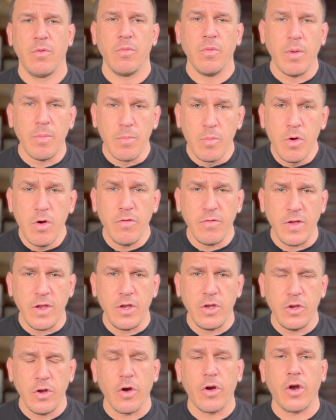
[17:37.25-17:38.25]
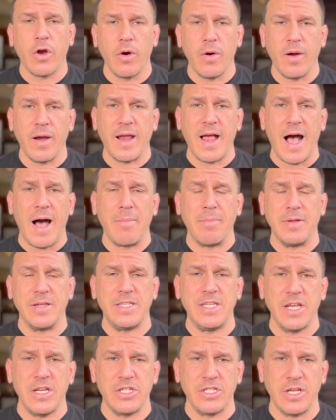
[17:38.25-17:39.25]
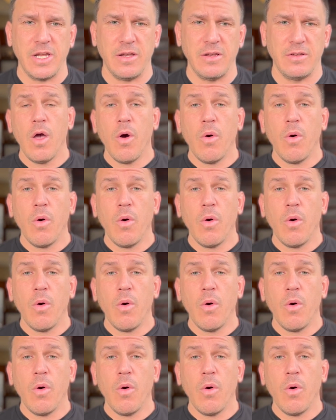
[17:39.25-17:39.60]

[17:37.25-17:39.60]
removing your current competition